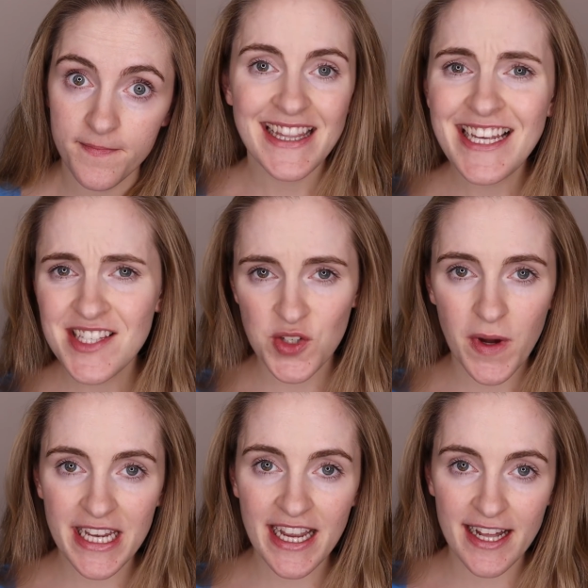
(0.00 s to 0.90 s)
These
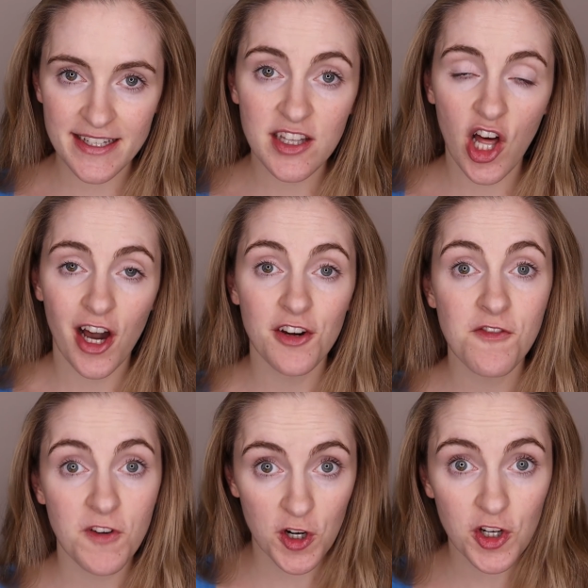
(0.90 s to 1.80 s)
20 gallon long
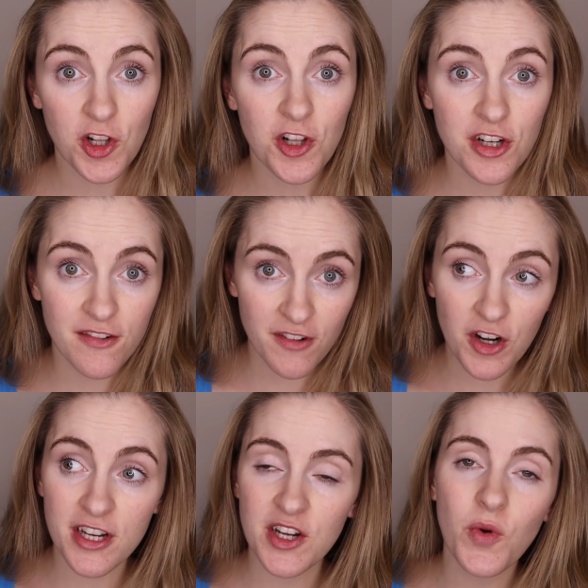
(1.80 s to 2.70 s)
vertical
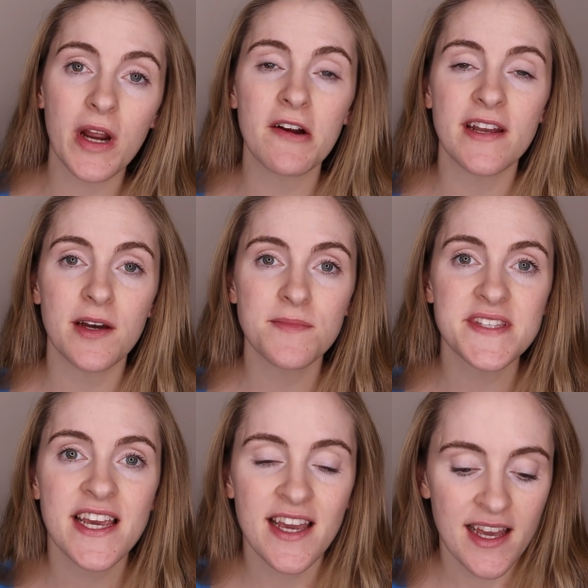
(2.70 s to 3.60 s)
converted aquariums,